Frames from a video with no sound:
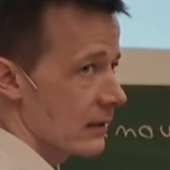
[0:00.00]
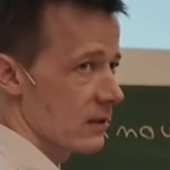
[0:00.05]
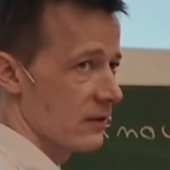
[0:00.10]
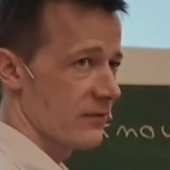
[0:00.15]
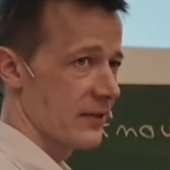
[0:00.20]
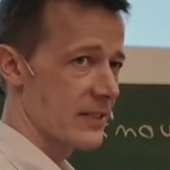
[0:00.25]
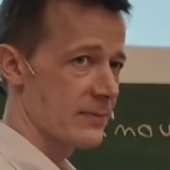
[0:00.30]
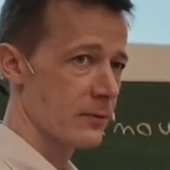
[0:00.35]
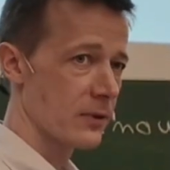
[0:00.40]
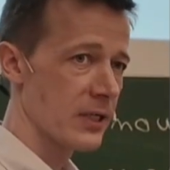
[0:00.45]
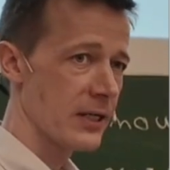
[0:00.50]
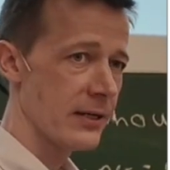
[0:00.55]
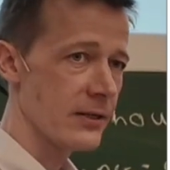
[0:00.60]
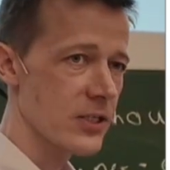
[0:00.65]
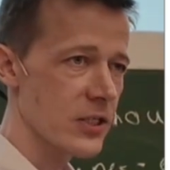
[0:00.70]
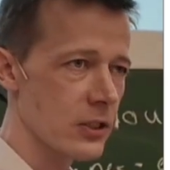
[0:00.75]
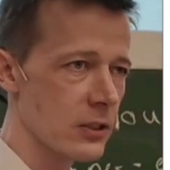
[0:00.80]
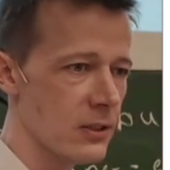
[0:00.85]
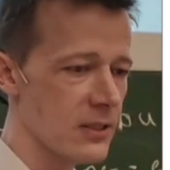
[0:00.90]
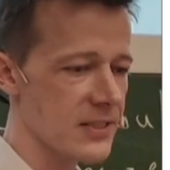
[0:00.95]
of
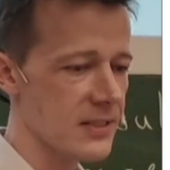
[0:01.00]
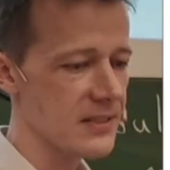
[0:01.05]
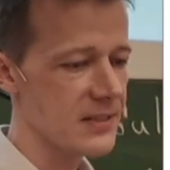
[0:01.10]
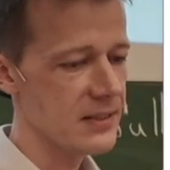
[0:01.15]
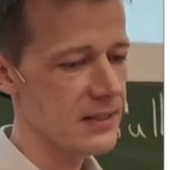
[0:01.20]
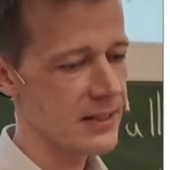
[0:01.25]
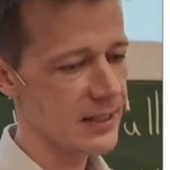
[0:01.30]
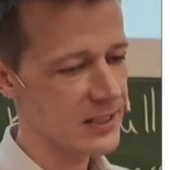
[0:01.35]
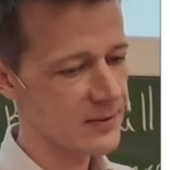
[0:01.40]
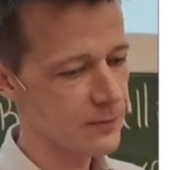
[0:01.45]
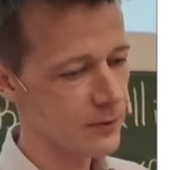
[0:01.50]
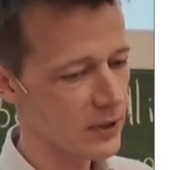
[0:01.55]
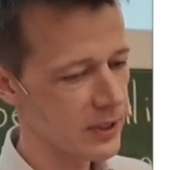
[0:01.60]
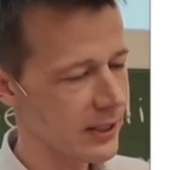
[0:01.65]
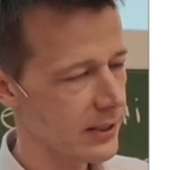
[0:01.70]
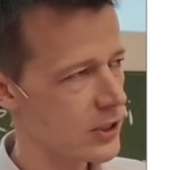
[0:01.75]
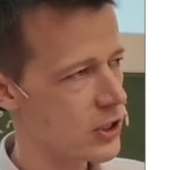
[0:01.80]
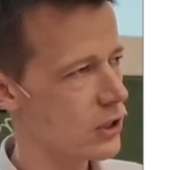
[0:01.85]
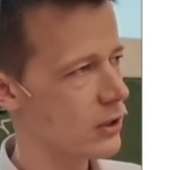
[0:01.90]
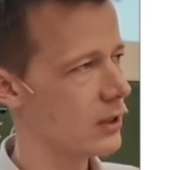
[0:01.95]
exponentials is the
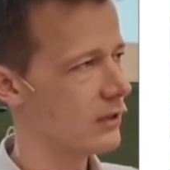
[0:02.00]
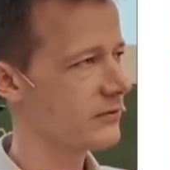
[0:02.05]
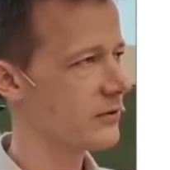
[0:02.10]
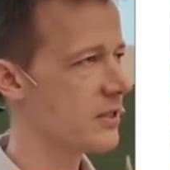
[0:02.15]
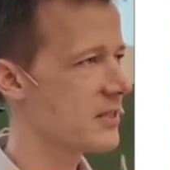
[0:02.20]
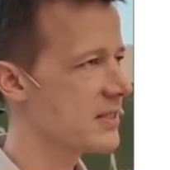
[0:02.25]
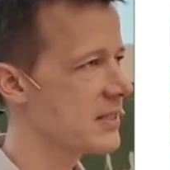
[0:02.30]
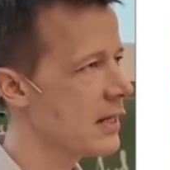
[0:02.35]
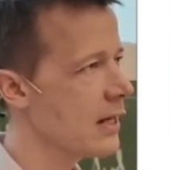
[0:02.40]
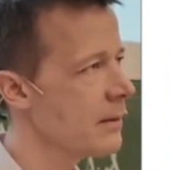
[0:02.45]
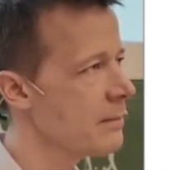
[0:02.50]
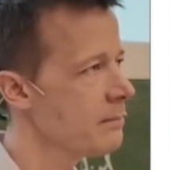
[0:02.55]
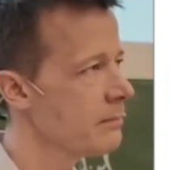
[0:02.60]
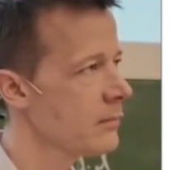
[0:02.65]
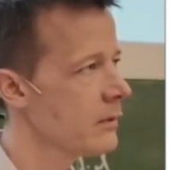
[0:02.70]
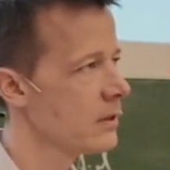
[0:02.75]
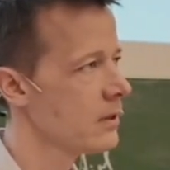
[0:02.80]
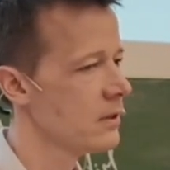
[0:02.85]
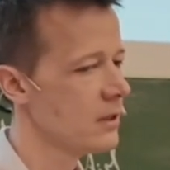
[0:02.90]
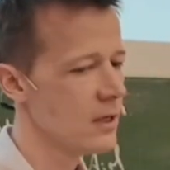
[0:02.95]
exponential of the
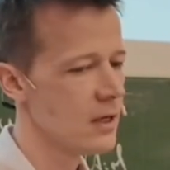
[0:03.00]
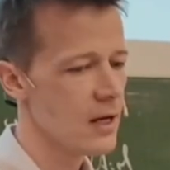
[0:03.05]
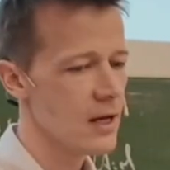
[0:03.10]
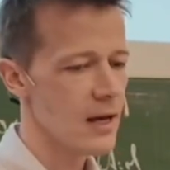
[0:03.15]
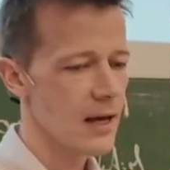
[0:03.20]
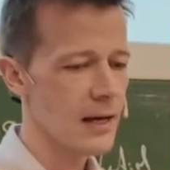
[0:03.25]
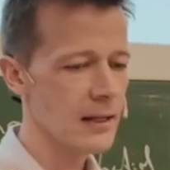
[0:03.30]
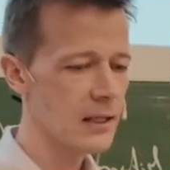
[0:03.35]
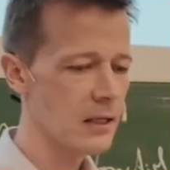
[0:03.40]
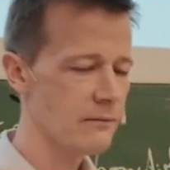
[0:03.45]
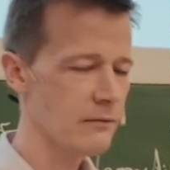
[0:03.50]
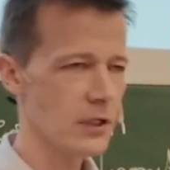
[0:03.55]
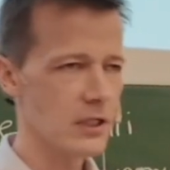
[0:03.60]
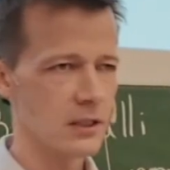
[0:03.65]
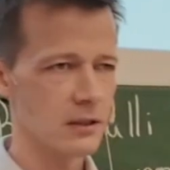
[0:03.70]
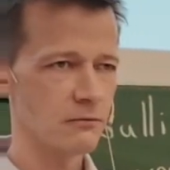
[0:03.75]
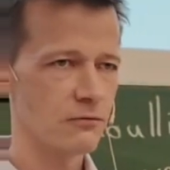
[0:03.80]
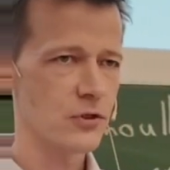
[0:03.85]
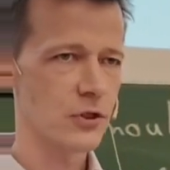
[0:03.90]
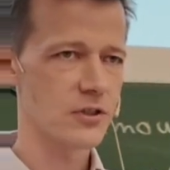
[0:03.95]
sum, and then we
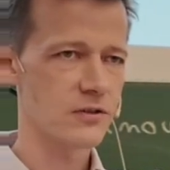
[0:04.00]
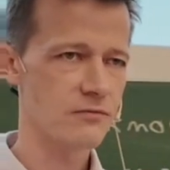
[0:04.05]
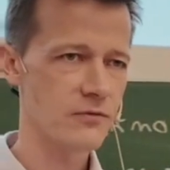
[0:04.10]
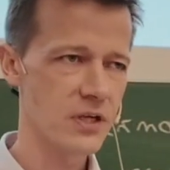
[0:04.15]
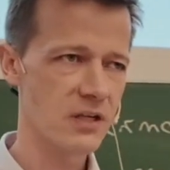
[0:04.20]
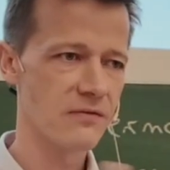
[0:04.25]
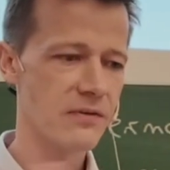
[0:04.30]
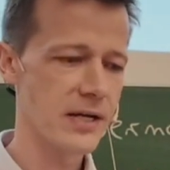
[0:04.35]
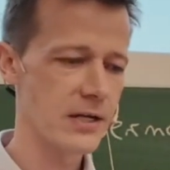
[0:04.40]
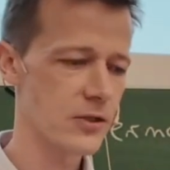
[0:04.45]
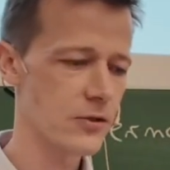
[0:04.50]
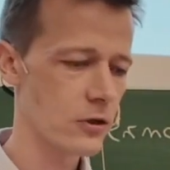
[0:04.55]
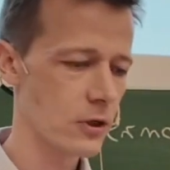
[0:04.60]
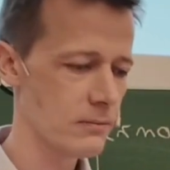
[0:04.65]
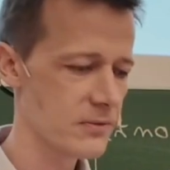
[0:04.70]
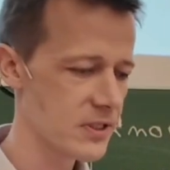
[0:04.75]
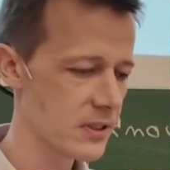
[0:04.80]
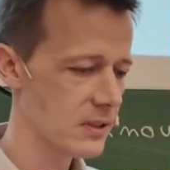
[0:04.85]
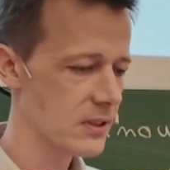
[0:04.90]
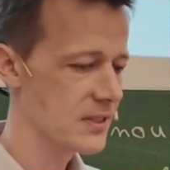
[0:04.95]
can just rearrange
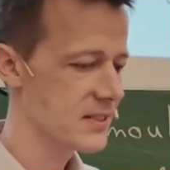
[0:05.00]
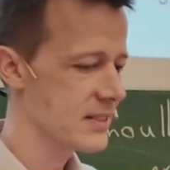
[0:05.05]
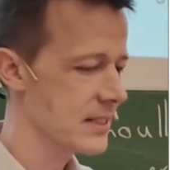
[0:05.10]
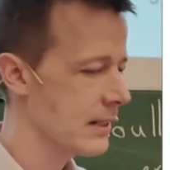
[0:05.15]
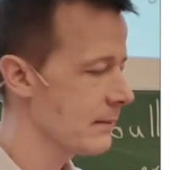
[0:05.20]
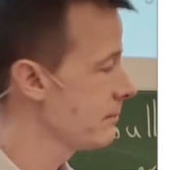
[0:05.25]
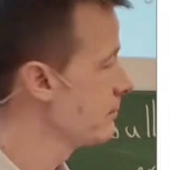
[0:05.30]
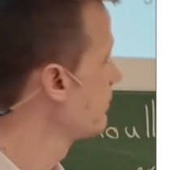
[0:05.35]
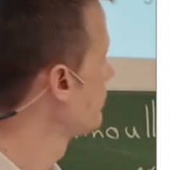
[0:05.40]
terms in the sum,